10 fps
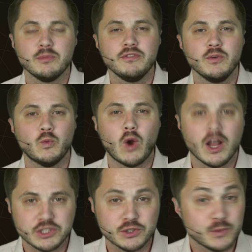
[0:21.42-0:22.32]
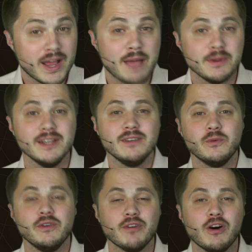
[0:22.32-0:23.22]
the movie Roger Rabbit,
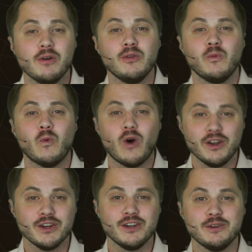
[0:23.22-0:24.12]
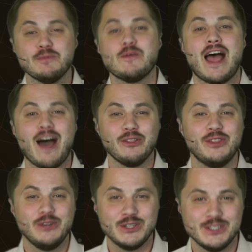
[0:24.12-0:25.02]
we've all wondered how
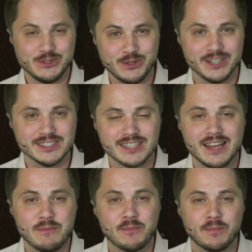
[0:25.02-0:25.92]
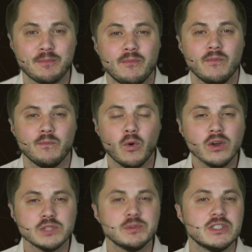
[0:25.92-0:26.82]
they could do this. And
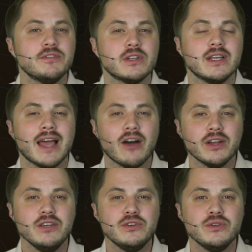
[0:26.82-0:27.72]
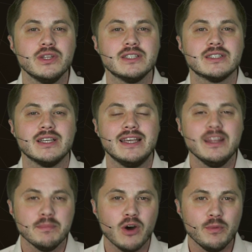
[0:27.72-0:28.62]
more specifically, how can you do this in
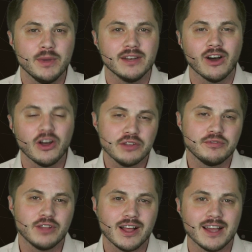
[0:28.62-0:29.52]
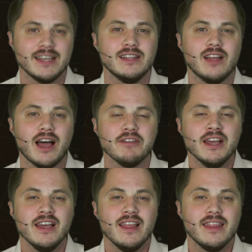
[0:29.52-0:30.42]
the moment, on the fly, and live?
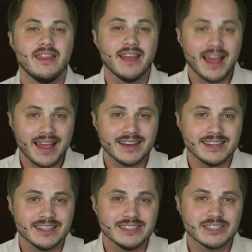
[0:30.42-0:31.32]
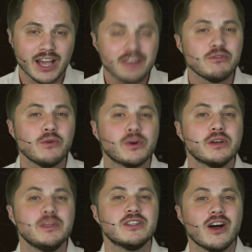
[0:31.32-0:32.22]
That is kind of what we're
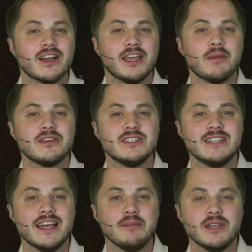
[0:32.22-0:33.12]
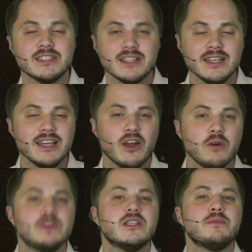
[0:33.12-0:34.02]
going to be talking about today, because I think it
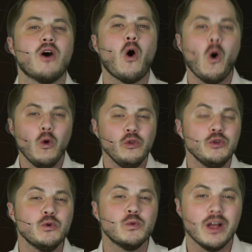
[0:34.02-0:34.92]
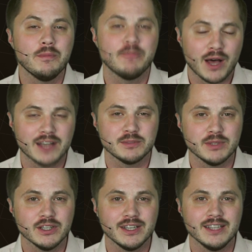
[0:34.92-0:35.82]
opens up a whole new realm of
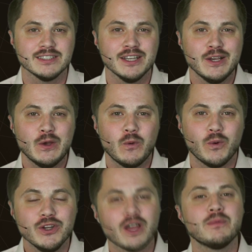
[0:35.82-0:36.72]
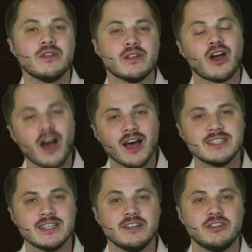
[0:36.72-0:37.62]
possibilities when you come to the
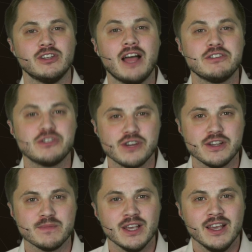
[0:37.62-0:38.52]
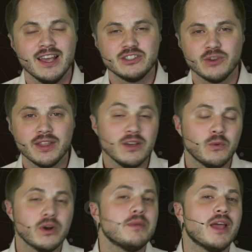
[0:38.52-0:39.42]
content of your live streams. And so I
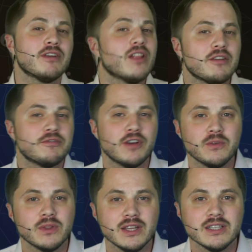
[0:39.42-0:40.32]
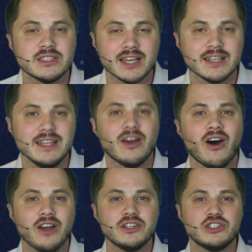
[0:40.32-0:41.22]
think we're going to be having a lot of fun with this technique
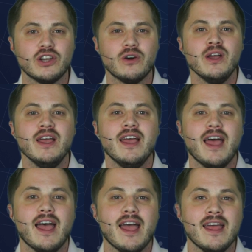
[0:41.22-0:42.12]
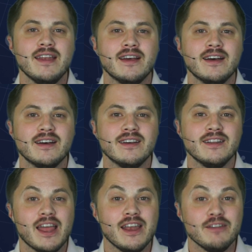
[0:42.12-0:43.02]
on the show and
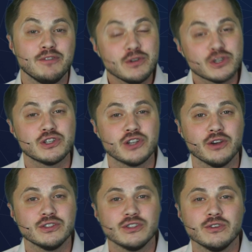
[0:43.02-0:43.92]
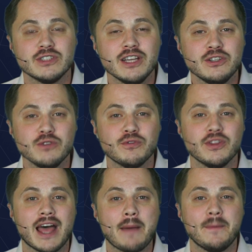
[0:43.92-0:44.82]
in future shows. So stay tuned
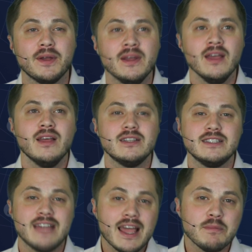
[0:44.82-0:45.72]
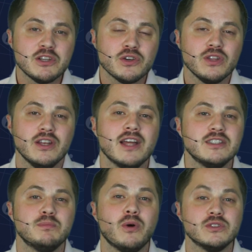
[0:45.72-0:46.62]
for that. But today I'm going to show you the
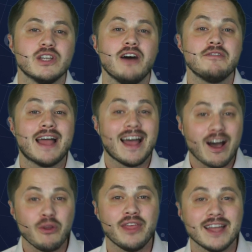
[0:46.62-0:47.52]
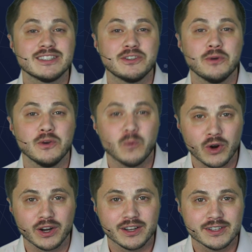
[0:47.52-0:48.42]
nuts and bolts of how that's going to
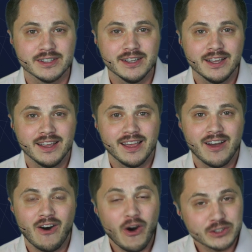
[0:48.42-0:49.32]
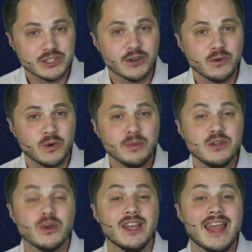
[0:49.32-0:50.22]
work. Also, we'll be
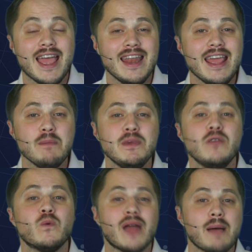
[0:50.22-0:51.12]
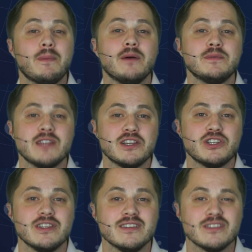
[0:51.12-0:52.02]
doing an NAB wrap-up
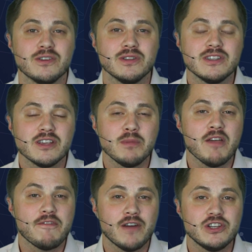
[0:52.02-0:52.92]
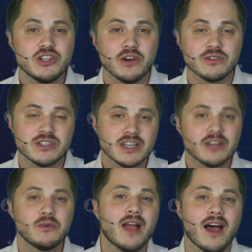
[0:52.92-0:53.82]
session. So this is going to be a fun show.
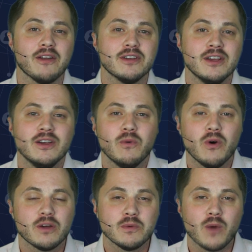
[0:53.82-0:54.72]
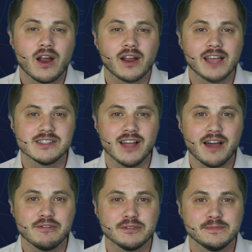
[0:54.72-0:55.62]
Stick around. Welcome to Wirecast
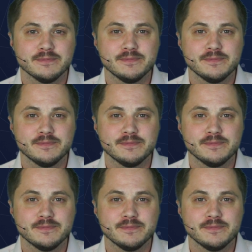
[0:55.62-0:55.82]
Live.